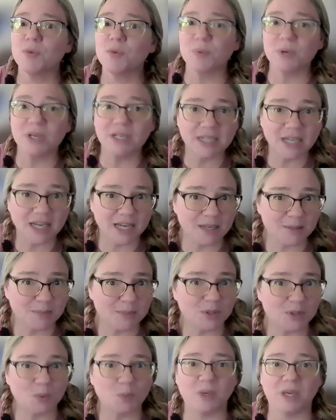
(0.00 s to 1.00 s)
3
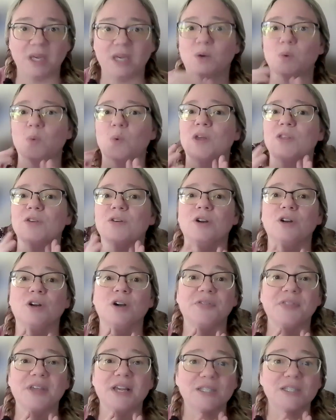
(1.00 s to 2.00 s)
times a week, whether or
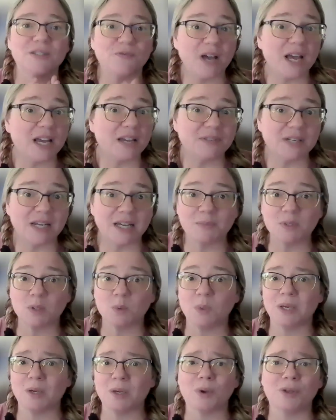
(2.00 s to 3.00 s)
not that's 5 times
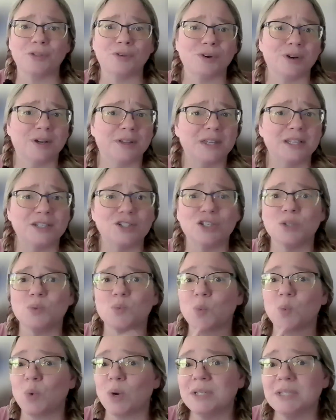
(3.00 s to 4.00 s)
a week, whether or not that's
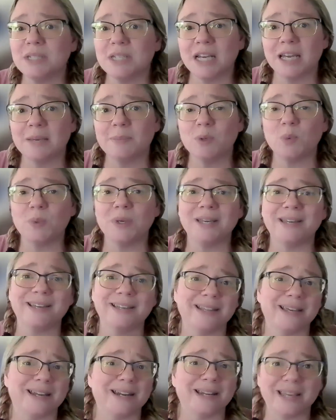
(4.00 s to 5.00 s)
just 1 time a week,
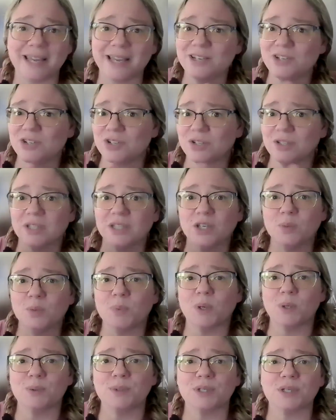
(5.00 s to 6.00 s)
and then occasionally you
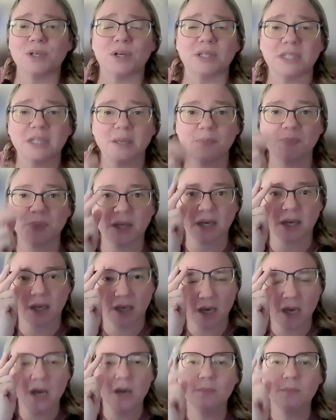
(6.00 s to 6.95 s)
post on something.